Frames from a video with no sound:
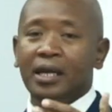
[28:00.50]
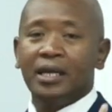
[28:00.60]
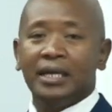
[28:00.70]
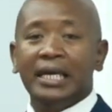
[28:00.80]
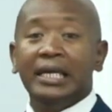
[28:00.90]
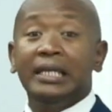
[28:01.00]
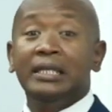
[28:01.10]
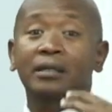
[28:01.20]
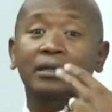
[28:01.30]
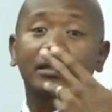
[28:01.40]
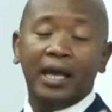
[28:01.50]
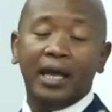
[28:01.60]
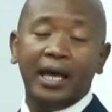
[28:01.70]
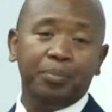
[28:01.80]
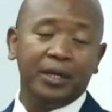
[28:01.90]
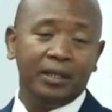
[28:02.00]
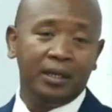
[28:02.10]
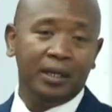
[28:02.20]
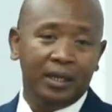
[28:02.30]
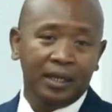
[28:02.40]
in helping
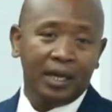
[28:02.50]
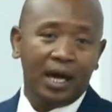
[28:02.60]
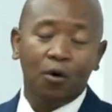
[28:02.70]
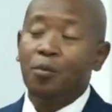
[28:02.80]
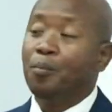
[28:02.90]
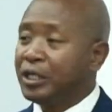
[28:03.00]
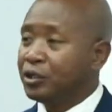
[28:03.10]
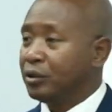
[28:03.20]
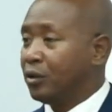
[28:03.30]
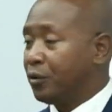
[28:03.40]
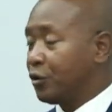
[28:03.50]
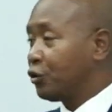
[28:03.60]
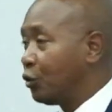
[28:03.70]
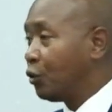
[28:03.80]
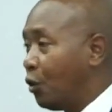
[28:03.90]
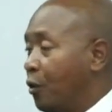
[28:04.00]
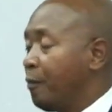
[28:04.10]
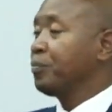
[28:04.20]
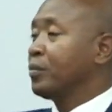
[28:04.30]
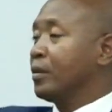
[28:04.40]
our missionaries to
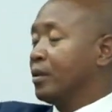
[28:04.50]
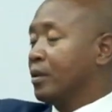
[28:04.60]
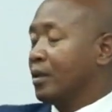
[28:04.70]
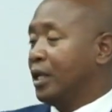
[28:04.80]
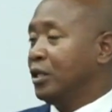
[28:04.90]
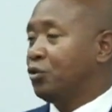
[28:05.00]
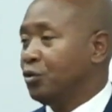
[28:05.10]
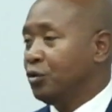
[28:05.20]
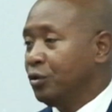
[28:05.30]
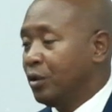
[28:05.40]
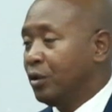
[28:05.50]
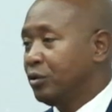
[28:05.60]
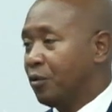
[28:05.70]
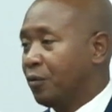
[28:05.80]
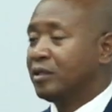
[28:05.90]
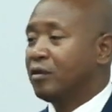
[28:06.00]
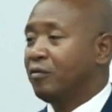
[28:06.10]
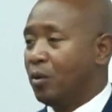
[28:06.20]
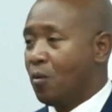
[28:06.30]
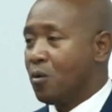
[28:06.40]
go into the rest of
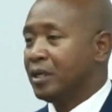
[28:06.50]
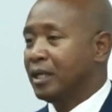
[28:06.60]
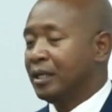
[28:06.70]
the world.